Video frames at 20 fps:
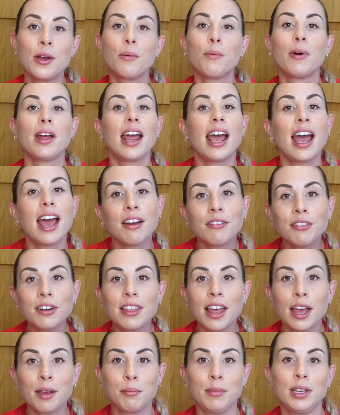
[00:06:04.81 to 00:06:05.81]
Whatever
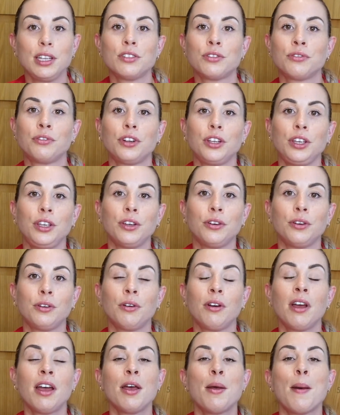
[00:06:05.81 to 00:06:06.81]
that means for you,